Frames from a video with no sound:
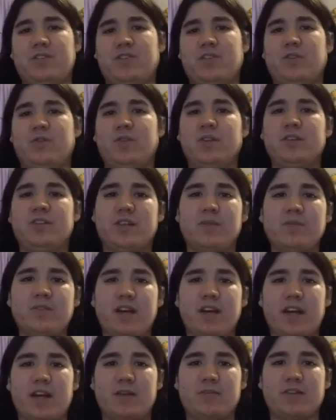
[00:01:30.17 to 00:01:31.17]
You know,
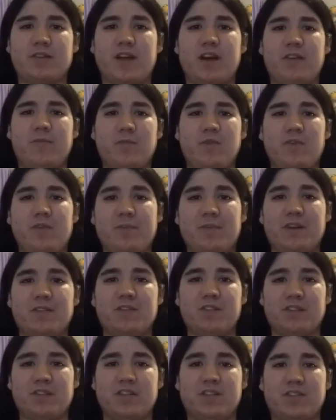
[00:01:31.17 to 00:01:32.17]
sometimes a lot of movie
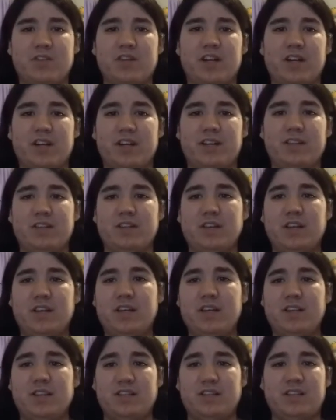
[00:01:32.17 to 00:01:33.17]
buffs lists are kind of like
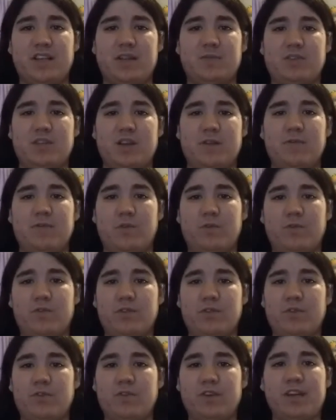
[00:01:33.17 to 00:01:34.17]
the same stuff over
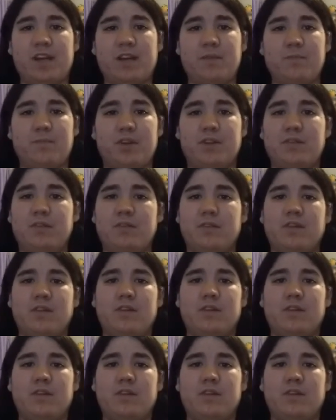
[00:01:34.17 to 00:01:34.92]
and over again, but